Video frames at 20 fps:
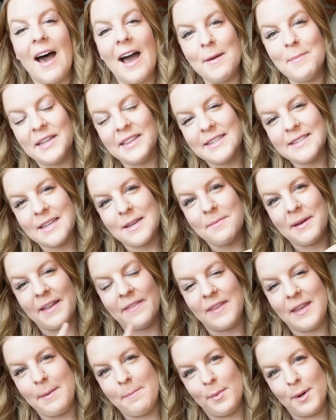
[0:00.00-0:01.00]
I picked this up
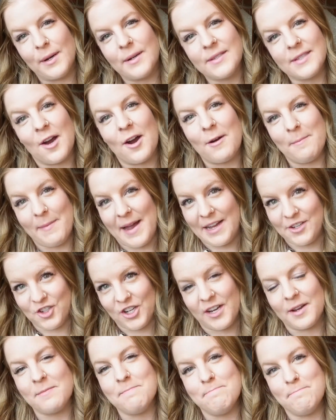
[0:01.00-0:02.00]
at the Books Are
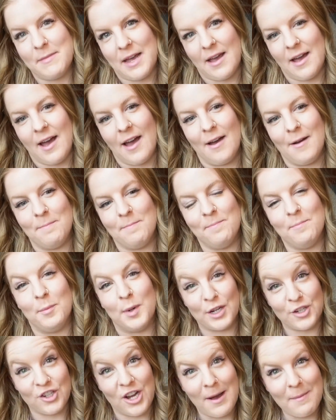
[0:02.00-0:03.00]
Magic
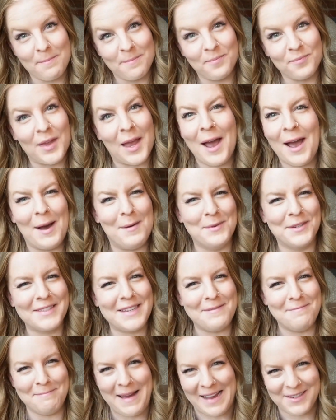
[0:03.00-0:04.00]
bookshop. I almost
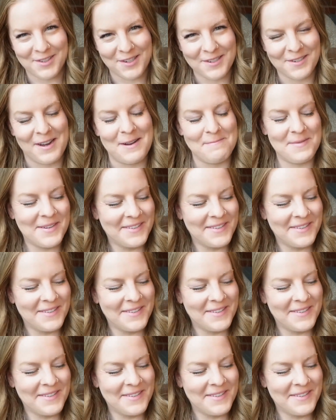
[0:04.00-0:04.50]
said magic shop.